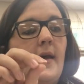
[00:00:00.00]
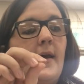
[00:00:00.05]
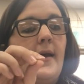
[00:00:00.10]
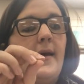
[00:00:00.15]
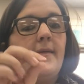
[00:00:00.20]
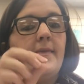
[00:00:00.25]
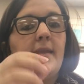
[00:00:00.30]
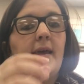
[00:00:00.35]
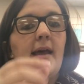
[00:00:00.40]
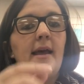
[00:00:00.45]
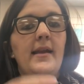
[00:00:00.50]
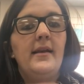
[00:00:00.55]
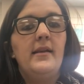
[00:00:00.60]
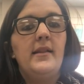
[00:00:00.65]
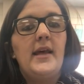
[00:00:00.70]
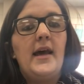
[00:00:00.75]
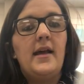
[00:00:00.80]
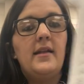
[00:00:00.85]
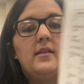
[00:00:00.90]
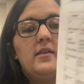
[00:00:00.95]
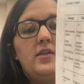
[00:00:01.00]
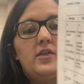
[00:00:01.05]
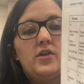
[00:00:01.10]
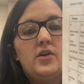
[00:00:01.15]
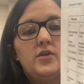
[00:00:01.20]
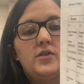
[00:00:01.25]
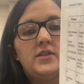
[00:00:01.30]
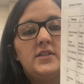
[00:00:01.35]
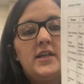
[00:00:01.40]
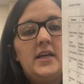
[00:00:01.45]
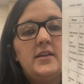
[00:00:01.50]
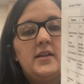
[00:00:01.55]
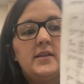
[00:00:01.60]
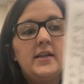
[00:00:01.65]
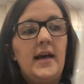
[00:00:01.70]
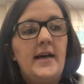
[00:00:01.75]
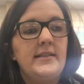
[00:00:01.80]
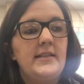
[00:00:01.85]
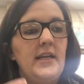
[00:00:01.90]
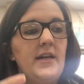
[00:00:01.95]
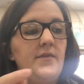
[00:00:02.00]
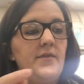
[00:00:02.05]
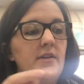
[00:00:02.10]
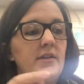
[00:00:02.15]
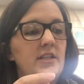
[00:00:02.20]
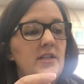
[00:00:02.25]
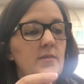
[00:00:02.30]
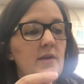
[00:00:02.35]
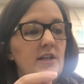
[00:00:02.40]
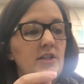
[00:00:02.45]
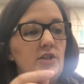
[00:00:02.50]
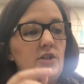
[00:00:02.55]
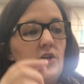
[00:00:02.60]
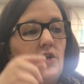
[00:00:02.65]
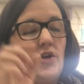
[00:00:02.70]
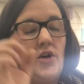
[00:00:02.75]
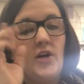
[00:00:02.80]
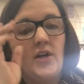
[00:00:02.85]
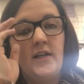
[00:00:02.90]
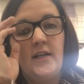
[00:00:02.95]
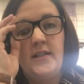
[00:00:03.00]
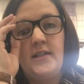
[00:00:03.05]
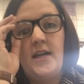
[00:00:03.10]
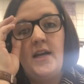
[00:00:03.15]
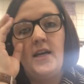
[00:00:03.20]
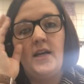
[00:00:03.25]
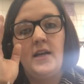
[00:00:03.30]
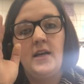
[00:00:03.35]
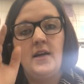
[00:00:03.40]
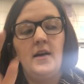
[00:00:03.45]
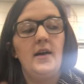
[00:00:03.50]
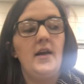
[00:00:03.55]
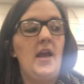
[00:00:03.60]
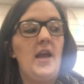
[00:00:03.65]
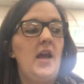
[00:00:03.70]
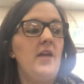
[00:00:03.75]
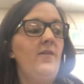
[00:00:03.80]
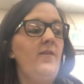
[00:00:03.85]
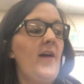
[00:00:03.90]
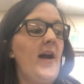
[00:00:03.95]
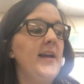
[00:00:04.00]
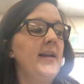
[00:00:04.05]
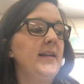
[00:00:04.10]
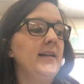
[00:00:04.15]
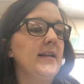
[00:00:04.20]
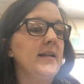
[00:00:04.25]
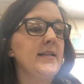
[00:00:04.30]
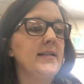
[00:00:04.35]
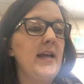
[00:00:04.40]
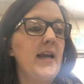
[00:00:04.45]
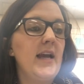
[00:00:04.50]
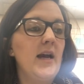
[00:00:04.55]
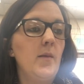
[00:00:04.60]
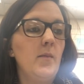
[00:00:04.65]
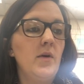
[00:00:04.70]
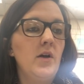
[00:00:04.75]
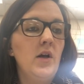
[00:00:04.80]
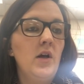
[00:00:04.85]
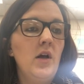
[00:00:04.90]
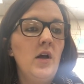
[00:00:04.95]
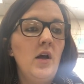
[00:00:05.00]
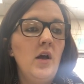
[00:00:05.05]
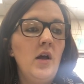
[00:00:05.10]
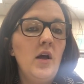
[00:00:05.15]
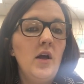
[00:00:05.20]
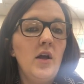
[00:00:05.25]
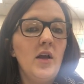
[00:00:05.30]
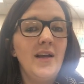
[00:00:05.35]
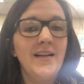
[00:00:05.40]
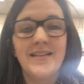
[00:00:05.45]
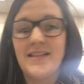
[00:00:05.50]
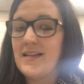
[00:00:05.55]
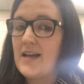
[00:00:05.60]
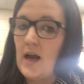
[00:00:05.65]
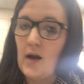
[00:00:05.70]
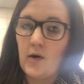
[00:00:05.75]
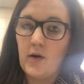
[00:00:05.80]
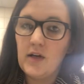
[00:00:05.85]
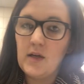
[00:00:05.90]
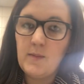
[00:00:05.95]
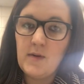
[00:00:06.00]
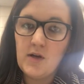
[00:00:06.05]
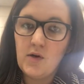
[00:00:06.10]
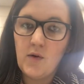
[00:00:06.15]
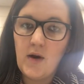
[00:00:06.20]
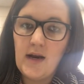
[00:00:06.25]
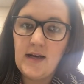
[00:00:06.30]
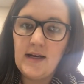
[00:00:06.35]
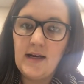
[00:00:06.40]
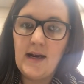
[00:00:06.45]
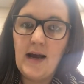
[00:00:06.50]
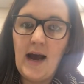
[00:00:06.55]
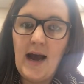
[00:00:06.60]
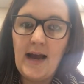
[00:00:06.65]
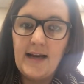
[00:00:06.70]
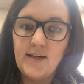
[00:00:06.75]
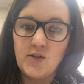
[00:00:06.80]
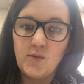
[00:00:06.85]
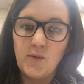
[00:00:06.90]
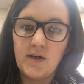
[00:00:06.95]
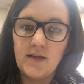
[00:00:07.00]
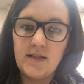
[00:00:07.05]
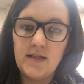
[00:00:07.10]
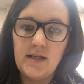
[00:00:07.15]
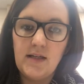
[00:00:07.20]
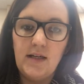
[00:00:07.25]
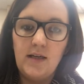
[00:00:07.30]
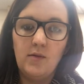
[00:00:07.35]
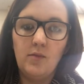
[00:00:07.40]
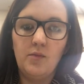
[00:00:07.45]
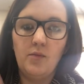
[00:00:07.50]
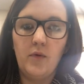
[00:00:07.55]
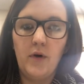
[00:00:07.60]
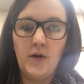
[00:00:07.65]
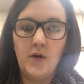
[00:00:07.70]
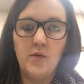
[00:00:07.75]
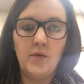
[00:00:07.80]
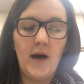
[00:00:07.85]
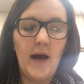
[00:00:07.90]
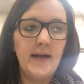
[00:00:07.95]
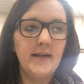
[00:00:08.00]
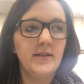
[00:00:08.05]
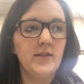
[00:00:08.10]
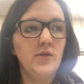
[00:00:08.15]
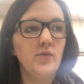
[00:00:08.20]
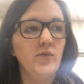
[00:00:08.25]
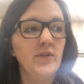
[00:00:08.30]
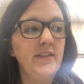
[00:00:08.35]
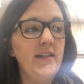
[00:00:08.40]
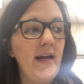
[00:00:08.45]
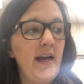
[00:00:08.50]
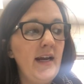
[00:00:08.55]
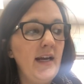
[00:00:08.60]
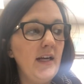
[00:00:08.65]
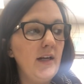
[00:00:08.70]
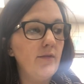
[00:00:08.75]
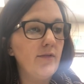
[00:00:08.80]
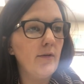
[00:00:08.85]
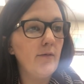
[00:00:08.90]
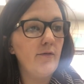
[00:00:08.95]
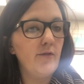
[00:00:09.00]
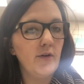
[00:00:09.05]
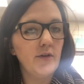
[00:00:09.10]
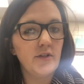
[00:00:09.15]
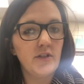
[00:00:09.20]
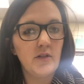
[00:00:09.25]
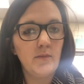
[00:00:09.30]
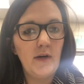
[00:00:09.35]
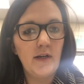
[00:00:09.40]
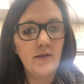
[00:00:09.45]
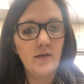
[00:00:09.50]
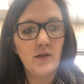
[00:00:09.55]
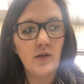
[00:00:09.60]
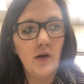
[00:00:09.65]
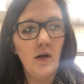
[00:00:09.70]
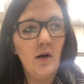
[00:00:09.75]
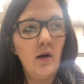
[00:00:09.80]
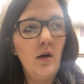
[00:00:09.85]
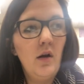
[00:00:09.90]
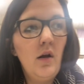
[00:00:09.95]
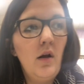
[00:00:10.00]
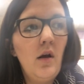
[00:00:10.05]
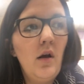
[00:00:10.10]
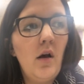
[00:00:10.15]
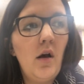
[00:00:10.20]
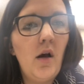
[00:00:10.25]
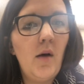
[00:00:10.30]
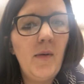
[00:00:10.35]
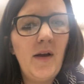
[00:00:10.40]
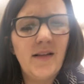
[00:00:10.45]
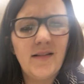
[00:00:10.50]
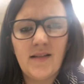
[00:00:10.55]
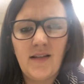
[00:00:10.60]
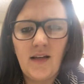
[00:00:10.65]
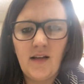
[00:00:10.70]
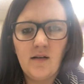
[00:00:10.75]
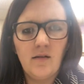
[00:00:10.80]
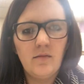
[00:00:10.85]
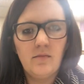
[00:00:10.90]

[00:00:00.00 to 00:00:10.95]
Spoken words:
And then that Thursday, the last day of the semester, you're going to take a final exam. It's not going to be graded. I just want to see what you guys retained from first semester as like,